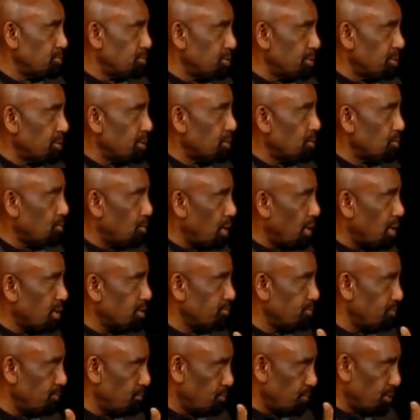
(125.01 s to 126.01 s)
sure they're
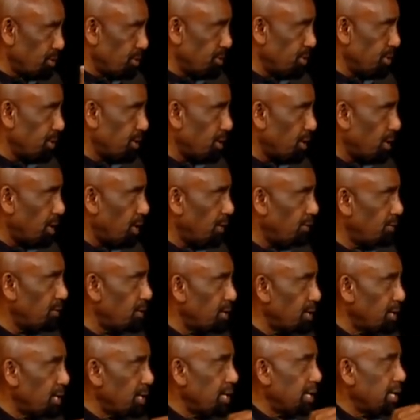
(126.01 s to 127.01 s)
crossed before they take
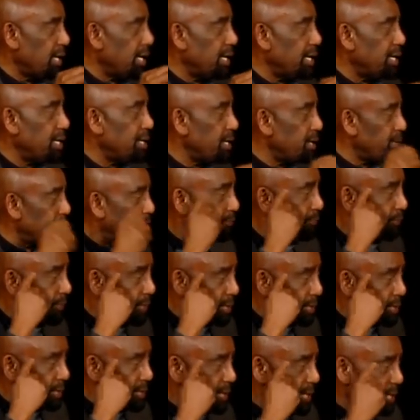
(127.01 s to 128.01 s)
off, and they
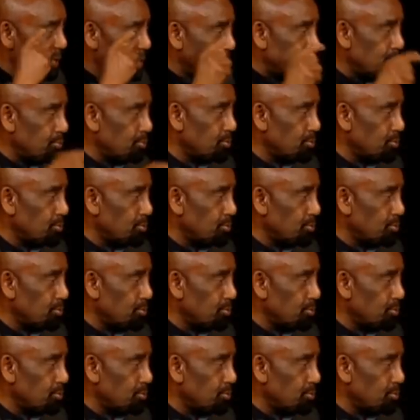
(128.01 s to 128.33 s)
think that the